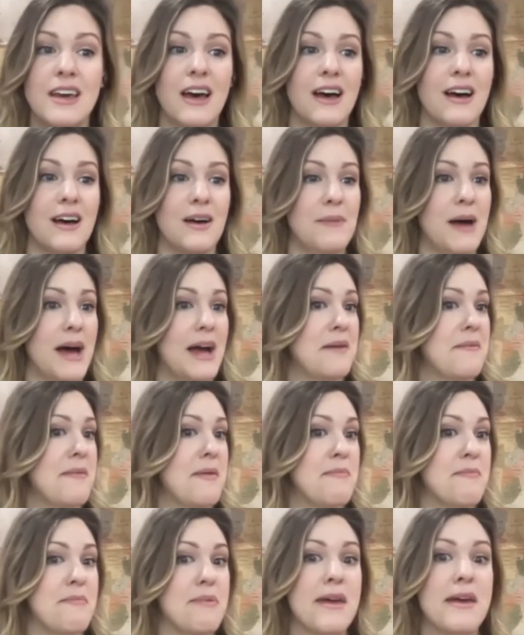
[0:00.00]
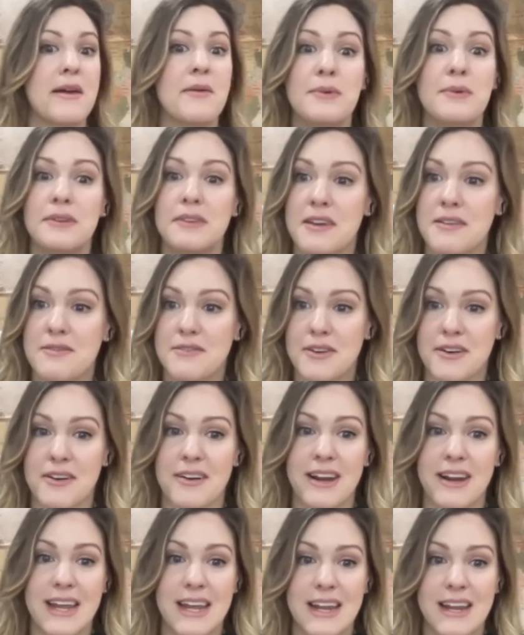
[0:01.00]
Um, I'm a big
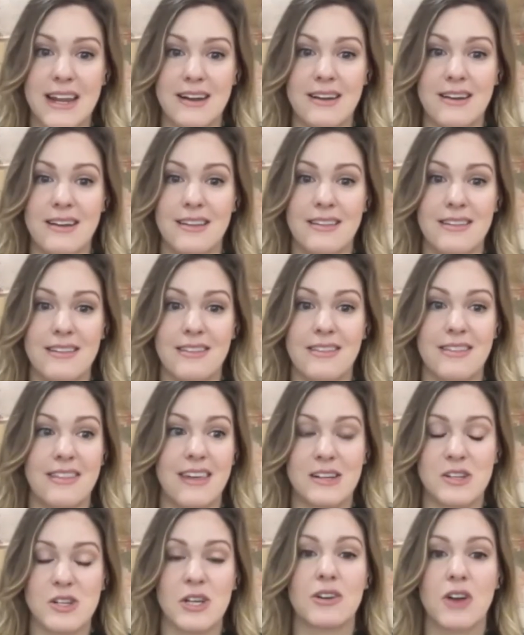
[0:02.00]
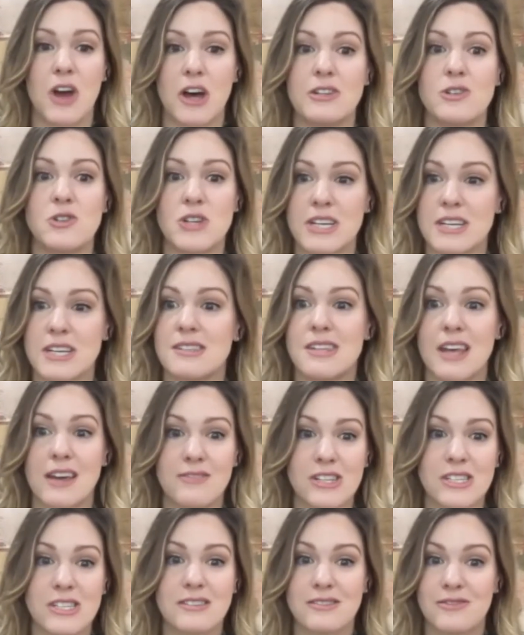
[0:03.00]
believer in that technology can save
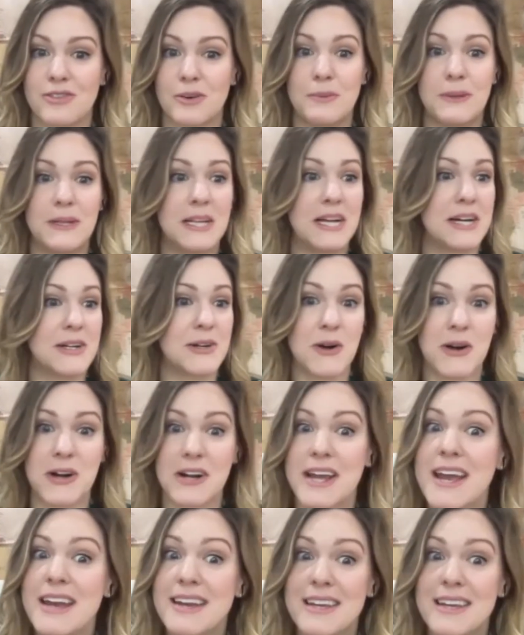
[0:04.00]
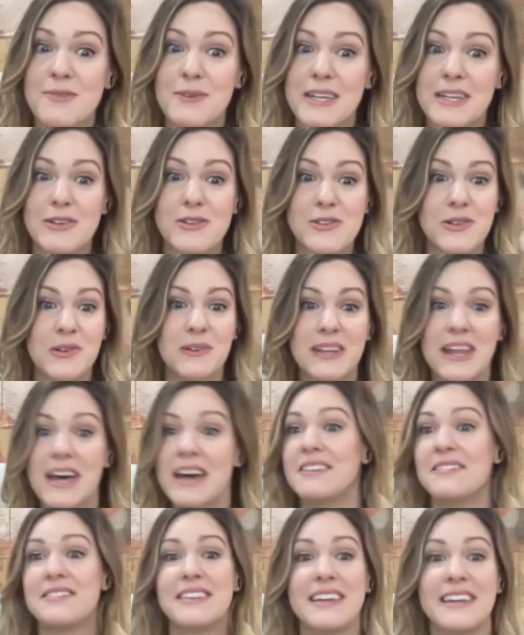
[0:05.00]
us from a lot of heartache and we can do mm-hmm. a
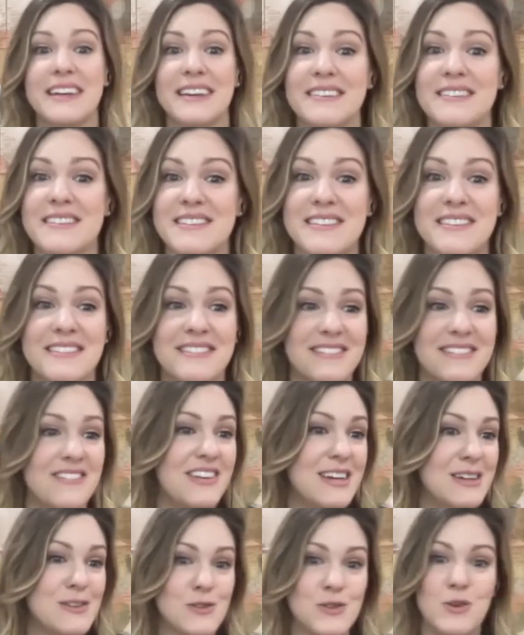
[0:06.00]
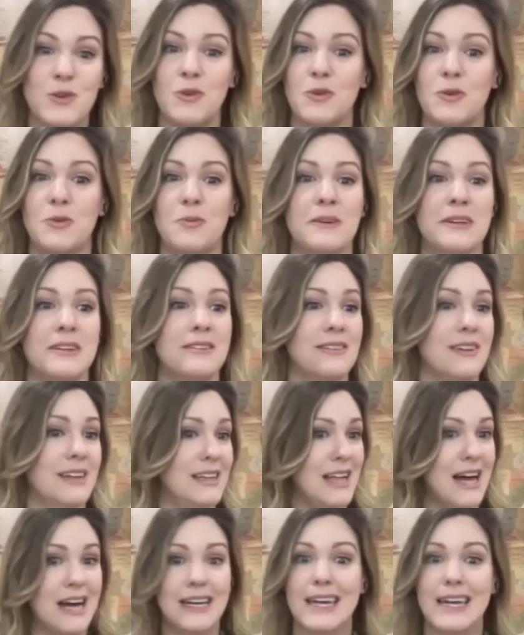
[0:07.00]
lot of things via Zoom. A
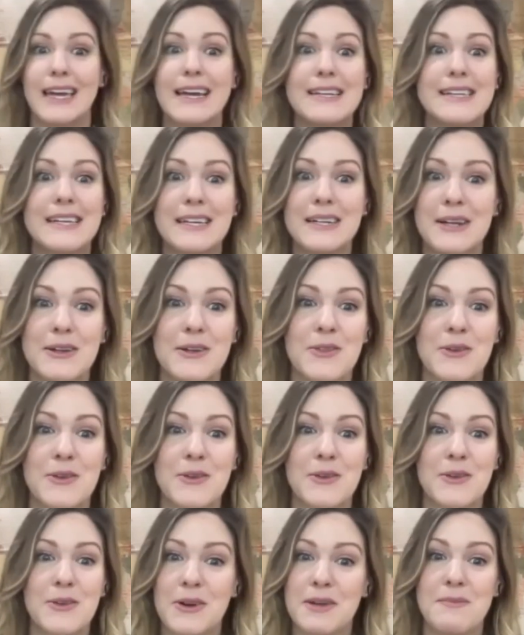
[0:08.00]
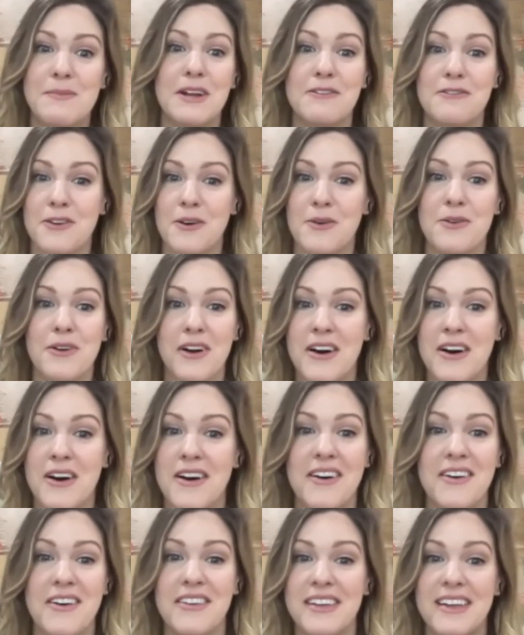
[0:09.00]
lot can get done on a 30 minute phone
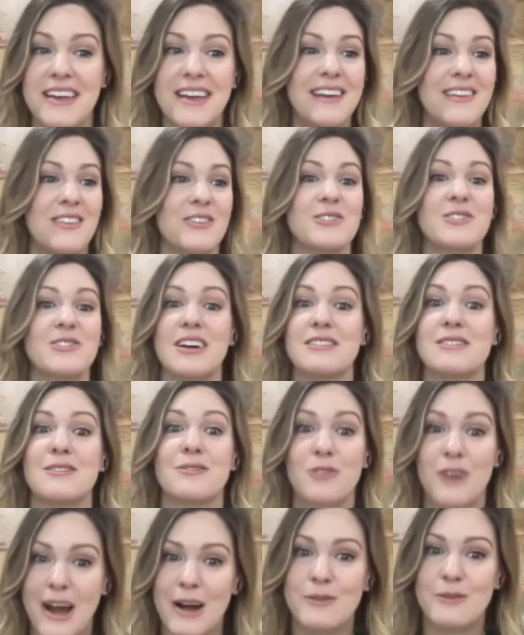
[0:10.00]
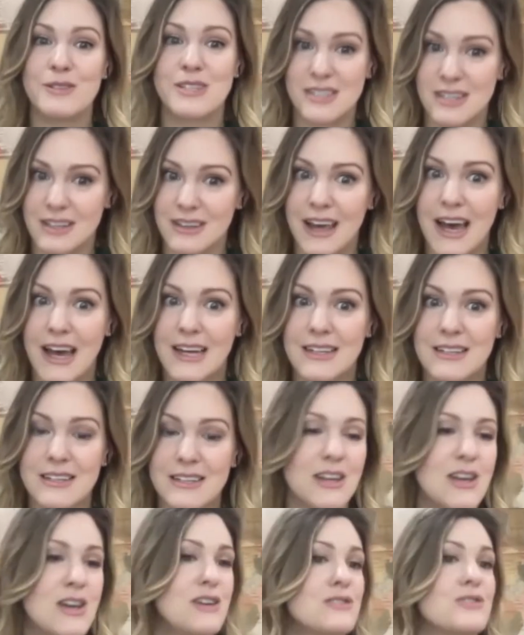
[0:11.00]
call. There's lots of routes to that.
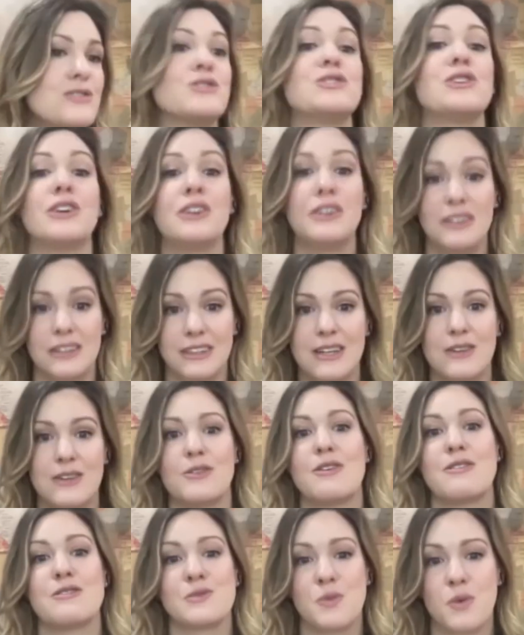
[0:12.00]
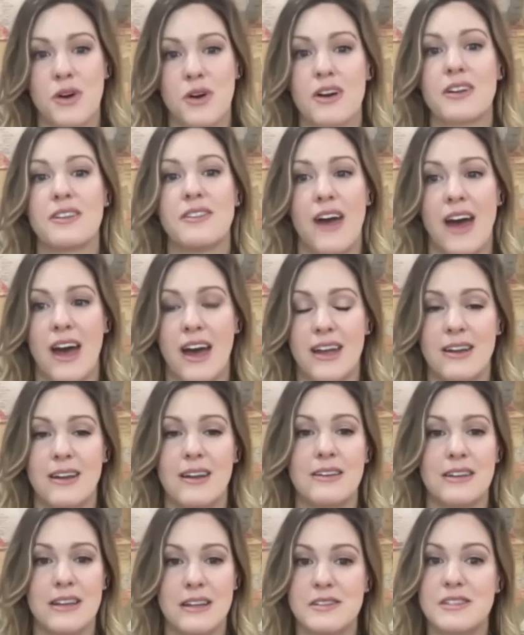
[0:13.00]
Certainly, there's work that
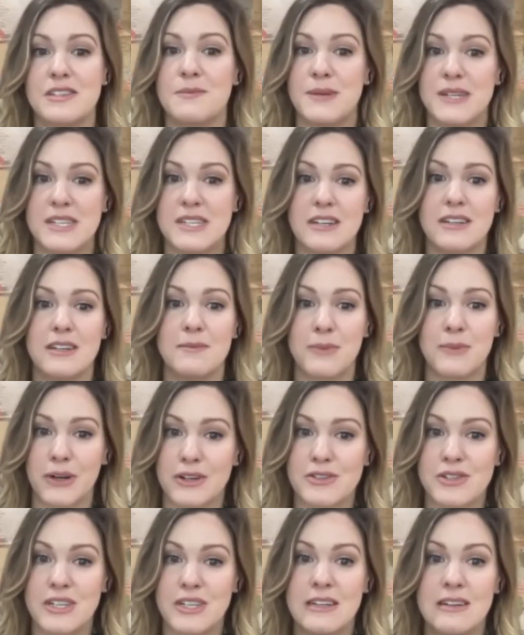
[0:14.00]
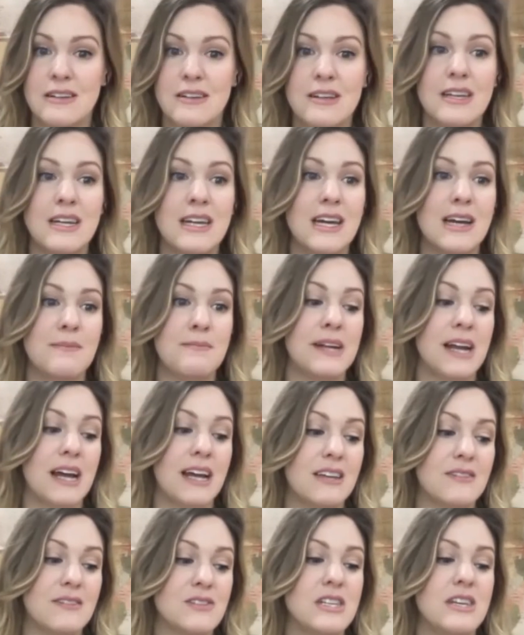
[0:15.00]
needs to be done in person, but I
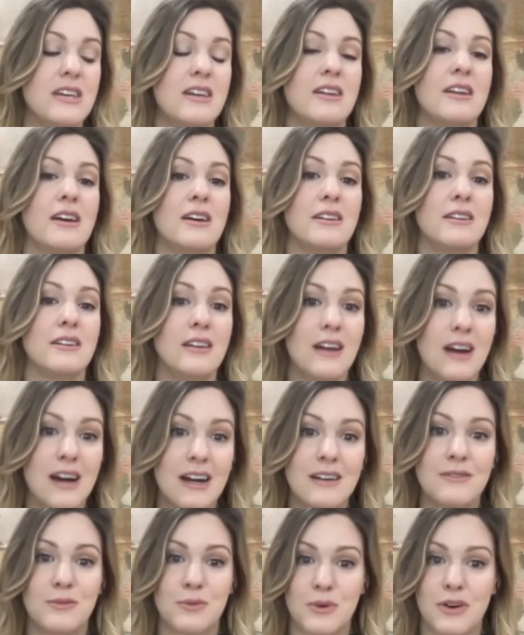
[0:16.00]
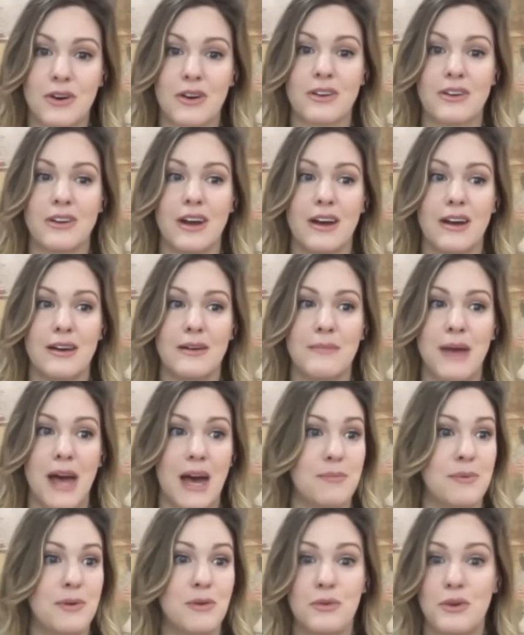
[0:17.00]
have seen a lot of work um,
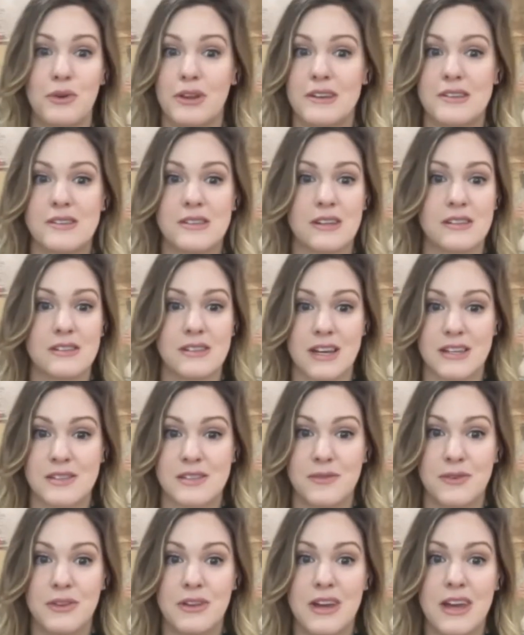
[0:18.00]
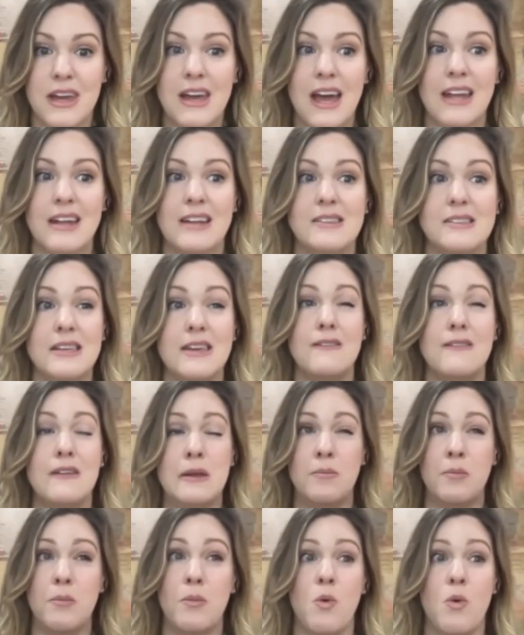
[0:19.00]
happen really successfully. And it's
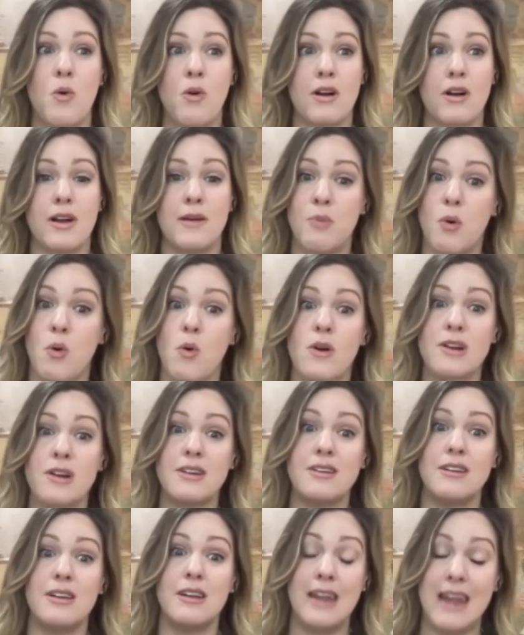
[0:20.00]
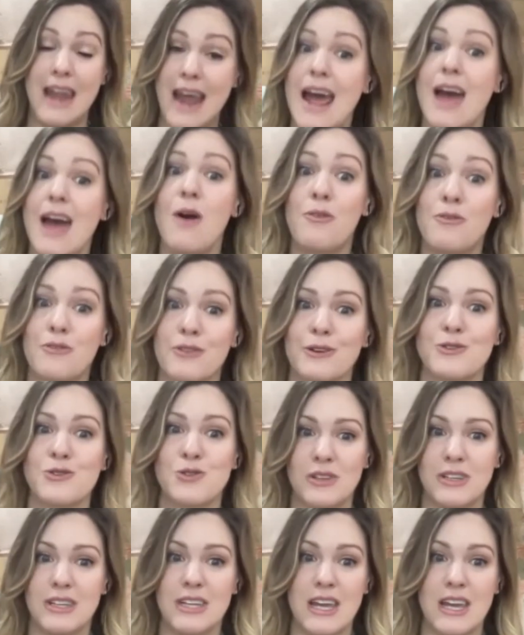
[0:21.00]
even more important now,
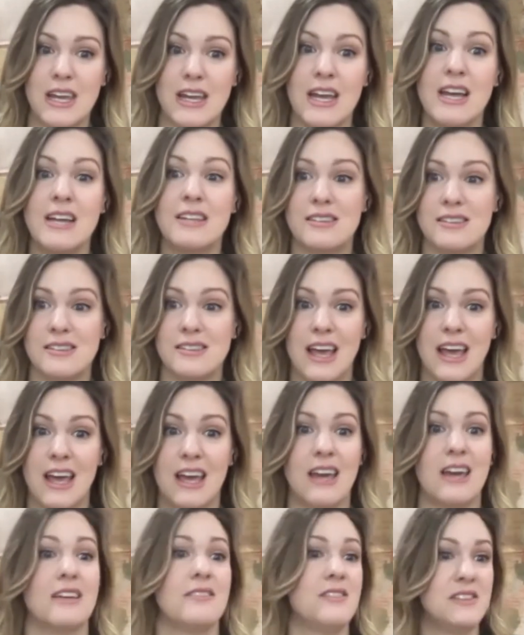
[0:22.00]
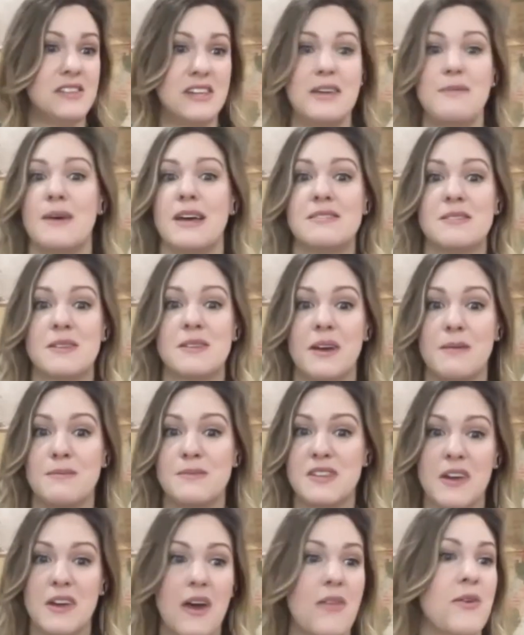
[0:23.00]
virtually, to say the team has to come
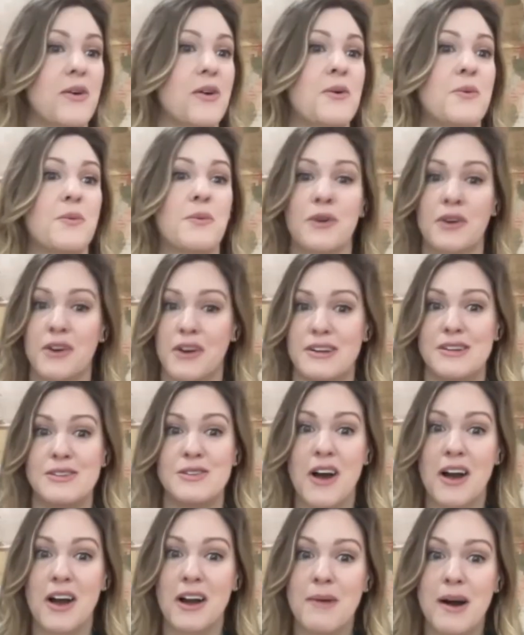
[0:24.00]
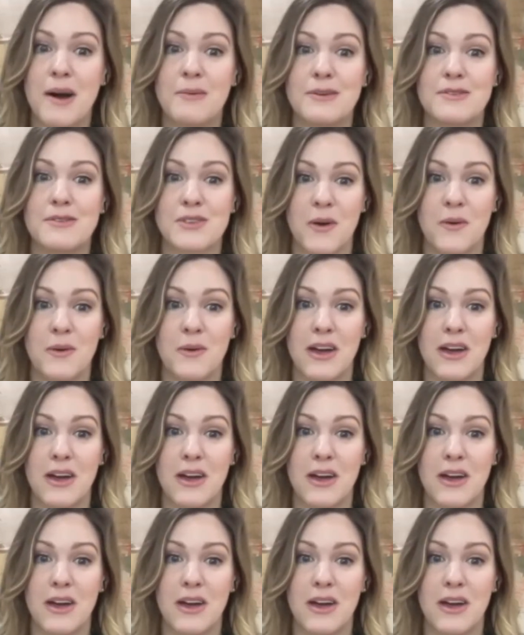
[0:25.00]
together. We're going to talk about what's going